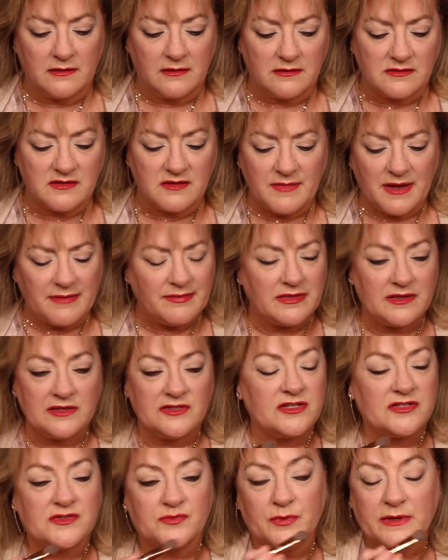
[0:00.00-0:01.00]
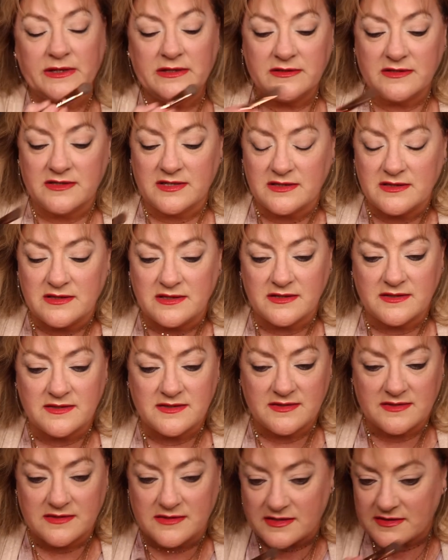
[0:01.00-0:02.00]
So maybe they just redid
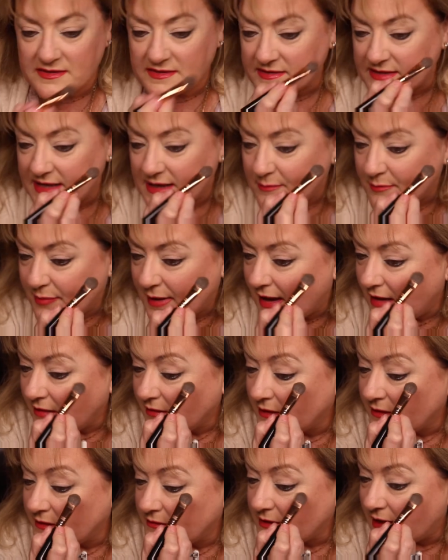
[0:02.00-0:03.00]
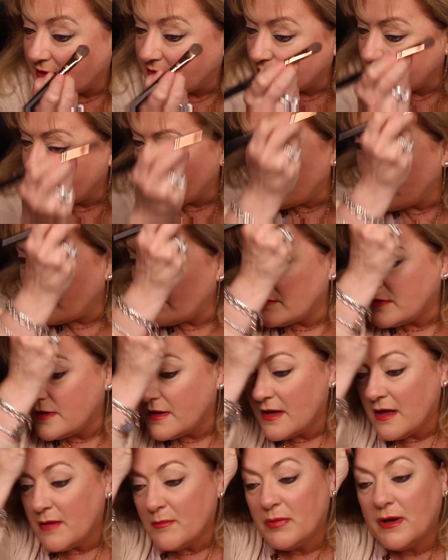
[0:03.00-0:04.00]
this, this same palette. I don't know.
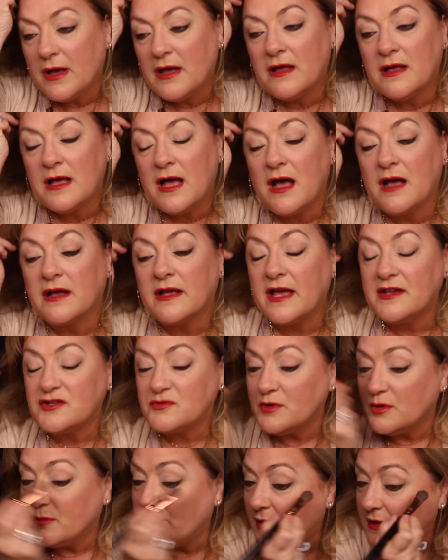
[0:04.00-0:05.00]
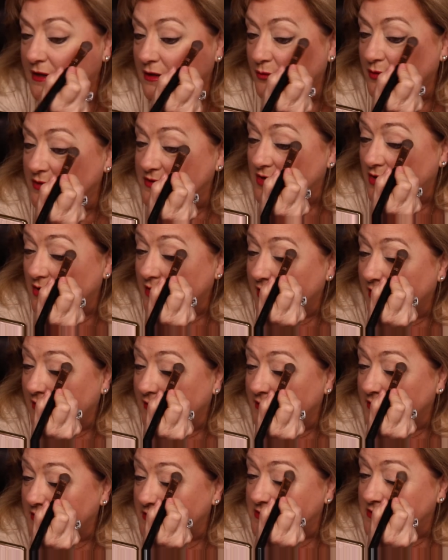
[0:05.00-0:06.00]
But uh, Cashmere Bunny was on it, and
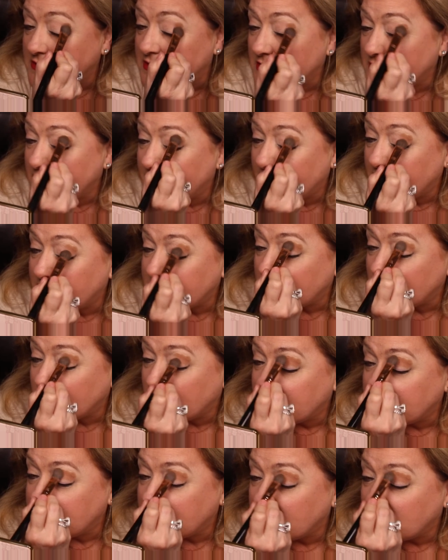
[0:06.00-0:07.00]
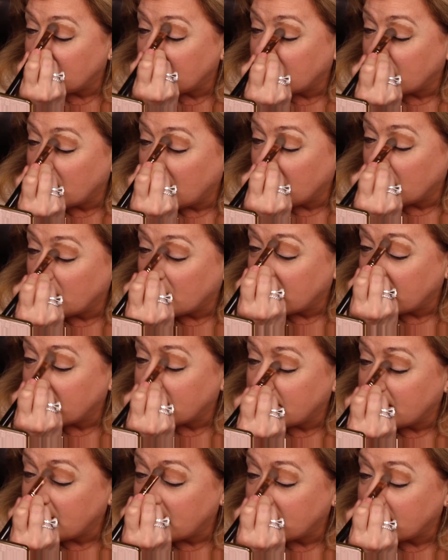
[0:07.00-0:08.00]
it is the best transition color because
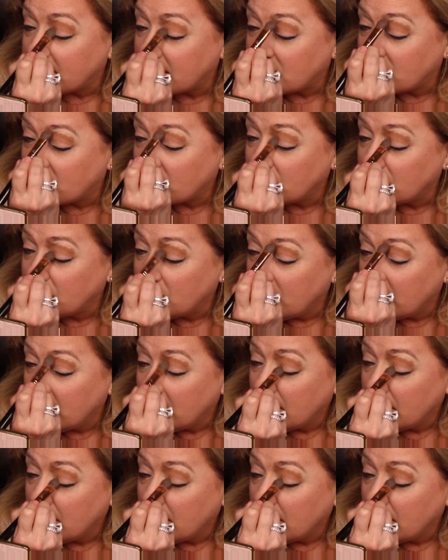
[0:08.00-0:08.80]
it is a true,